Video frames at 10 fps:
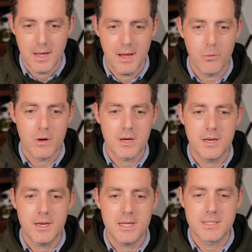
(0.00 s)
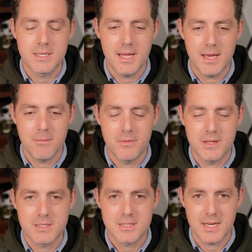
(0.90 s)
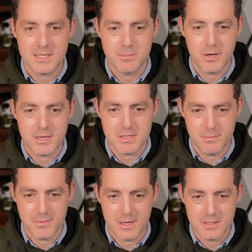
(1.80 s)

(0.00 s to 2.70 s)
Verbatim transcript: and we're gonna need to name this text box something.